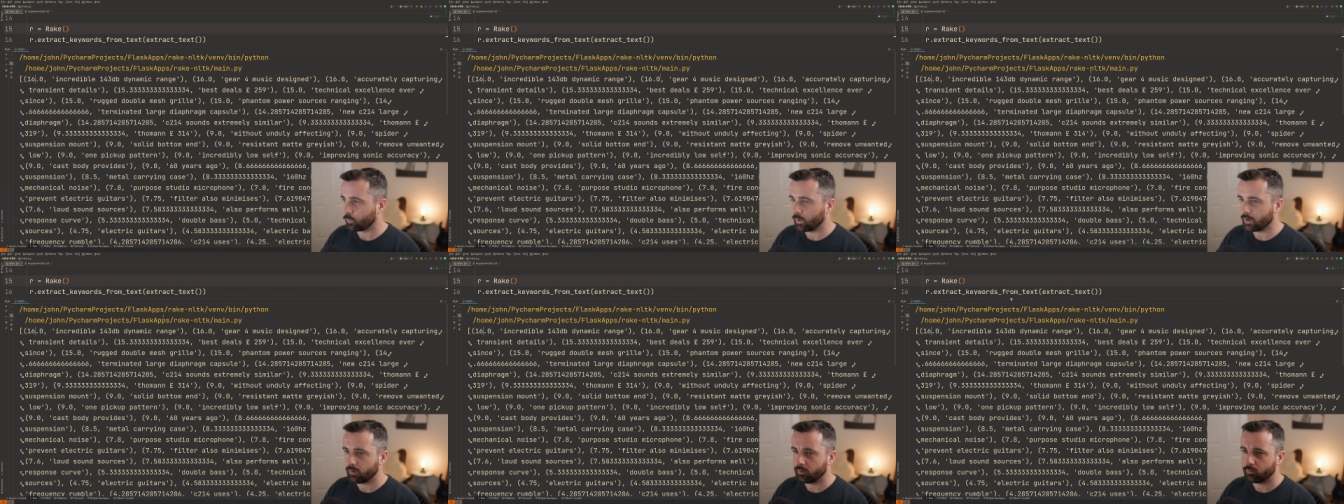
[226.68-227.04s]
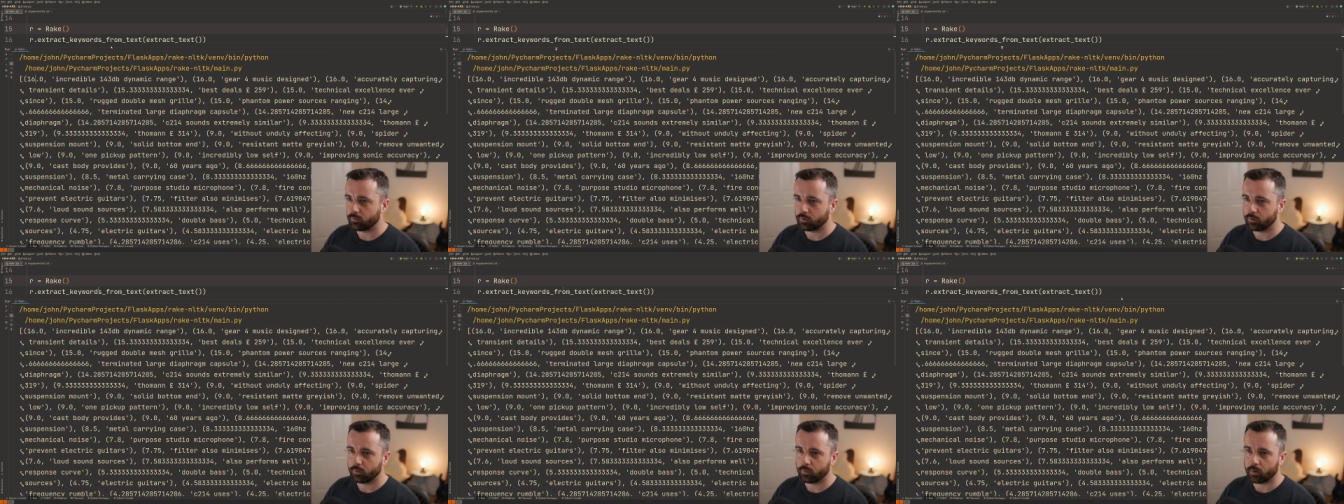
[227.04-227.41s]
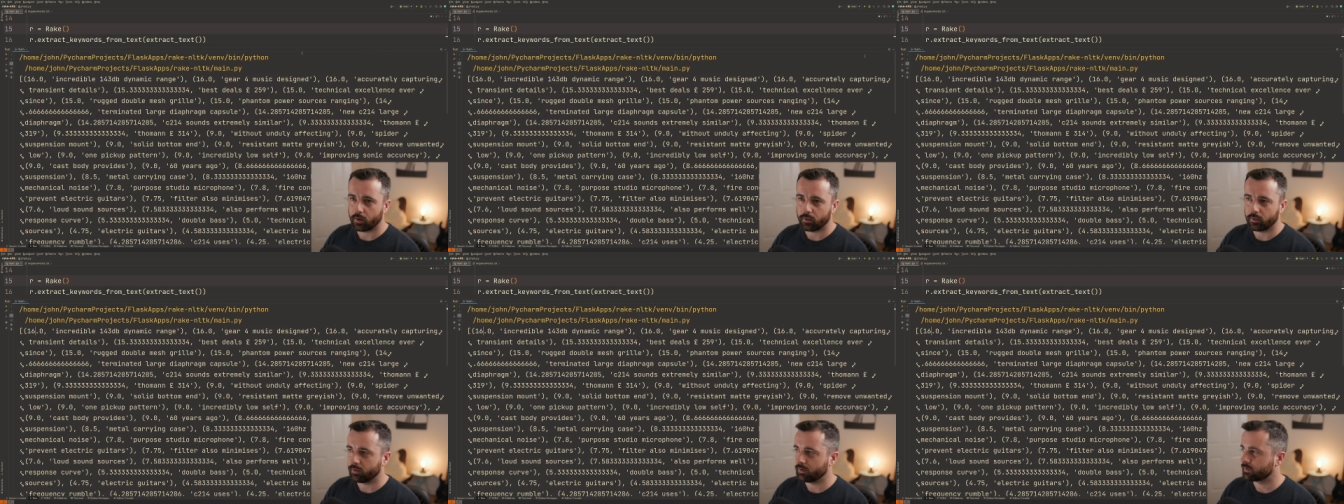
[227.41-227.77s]
when you do
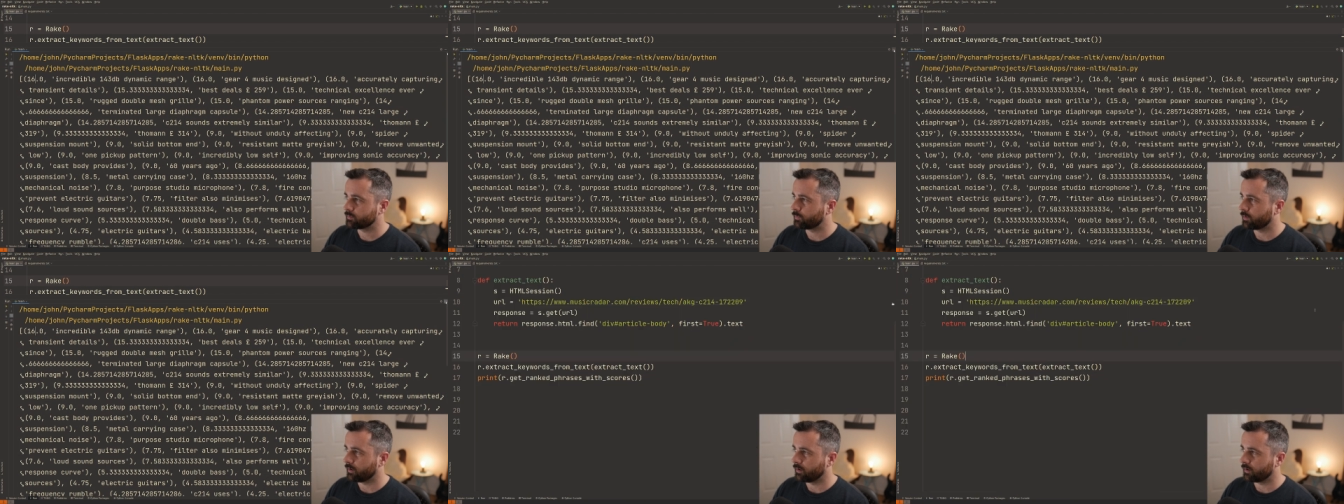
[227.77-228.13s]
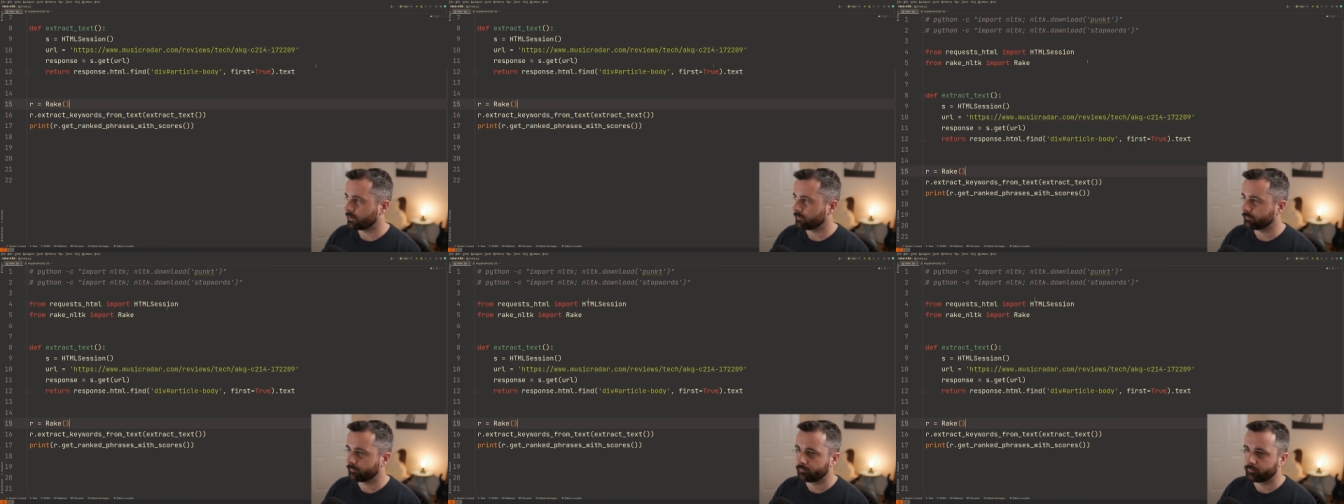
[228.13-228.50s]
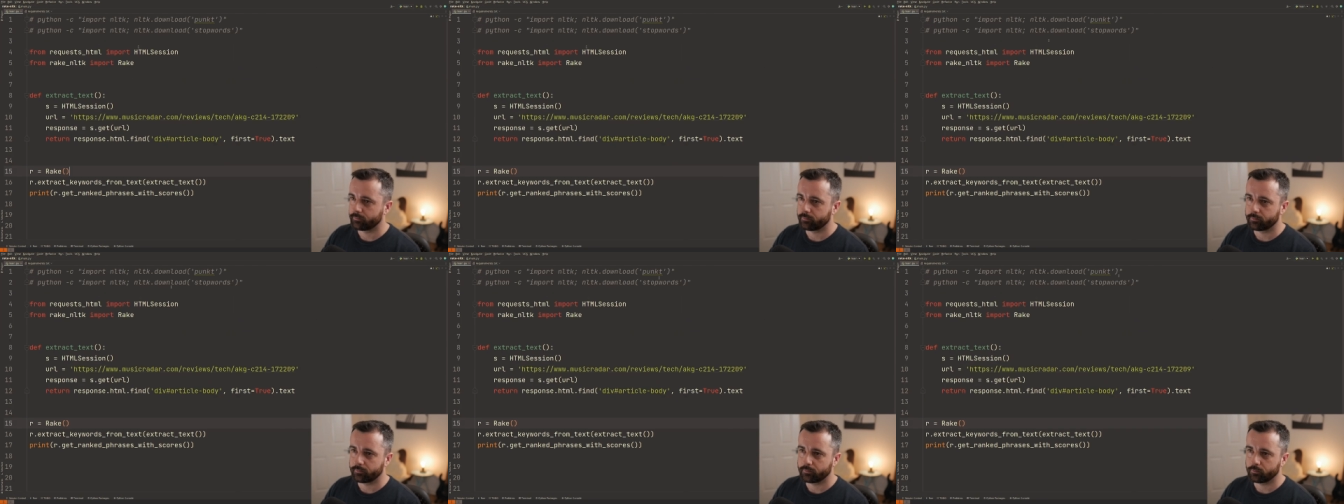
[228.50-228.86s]
this part
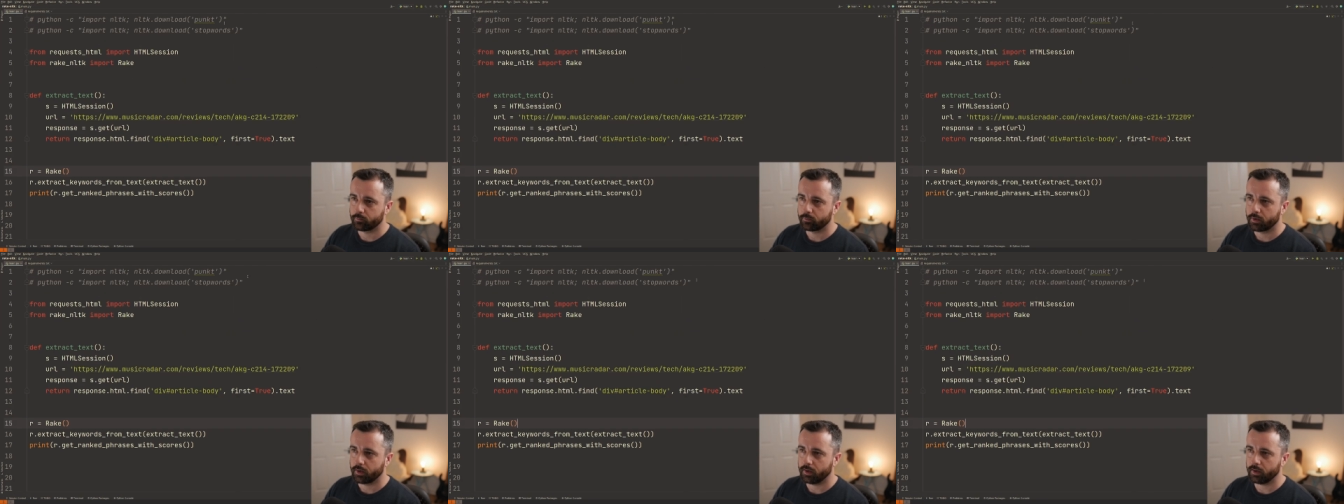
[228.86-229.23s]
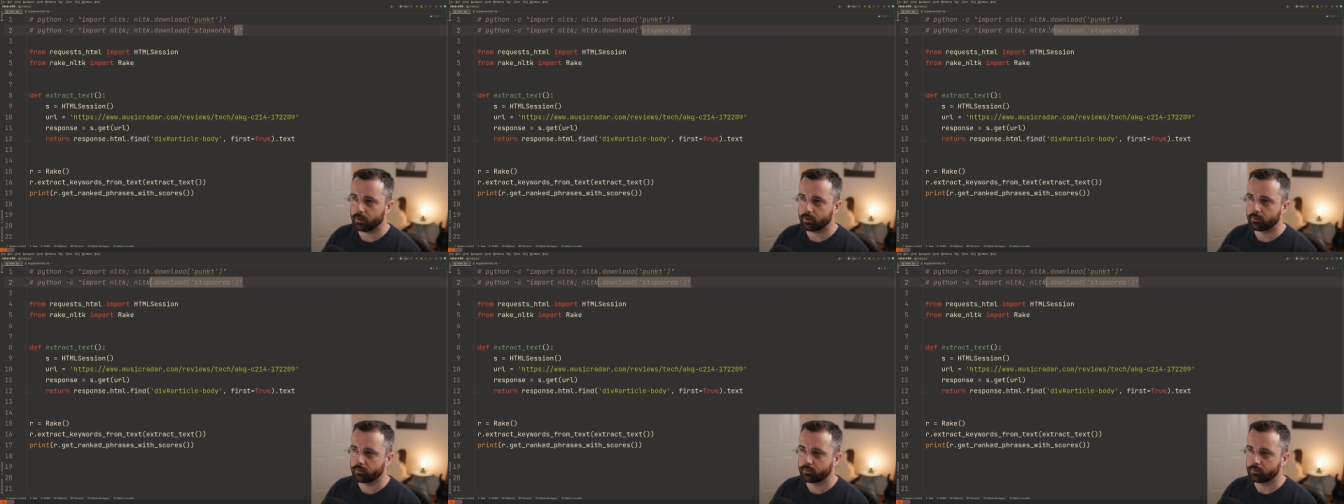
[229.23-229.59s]
here,